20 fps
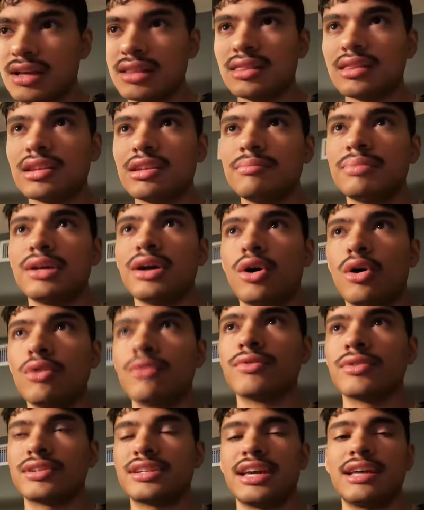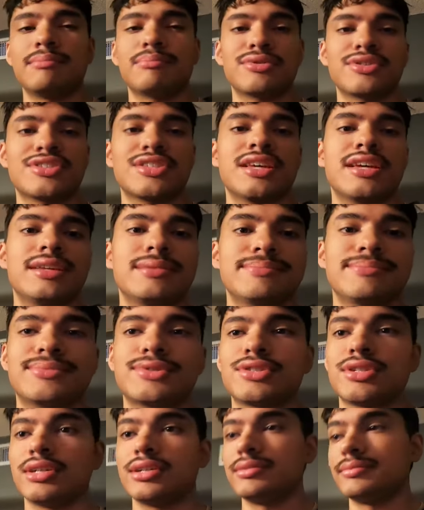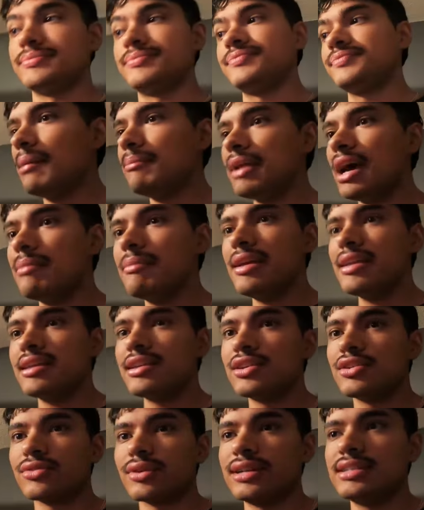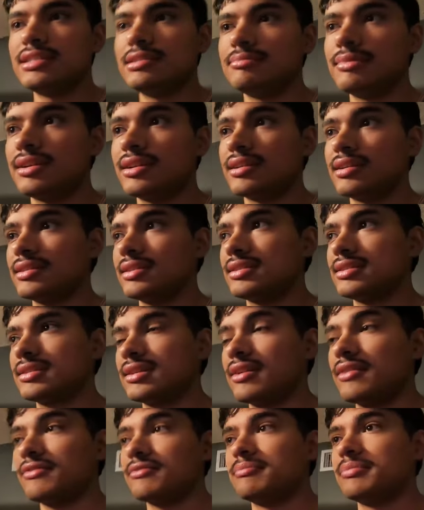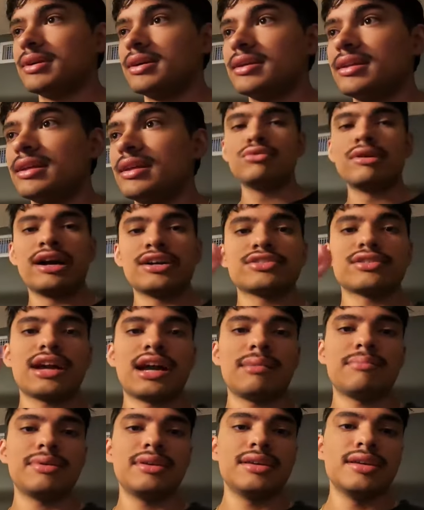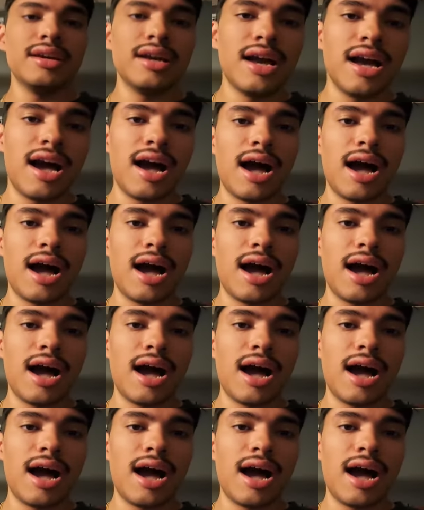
a little bit over 10%. So I'm not making crazy money on this stuff, but you guys are happy.